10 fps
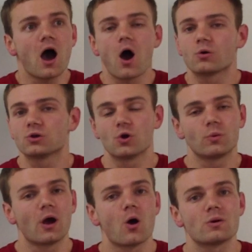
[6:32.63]
We
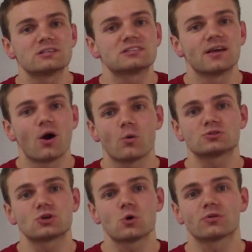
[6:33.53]
always say always go
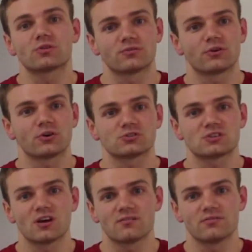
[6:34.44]
with your first
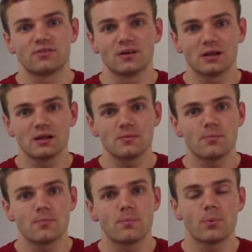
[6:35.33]
gut feeling,
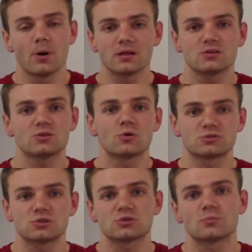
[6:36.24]
but it's good
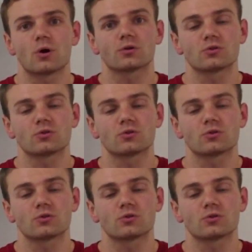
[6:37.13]
to mark those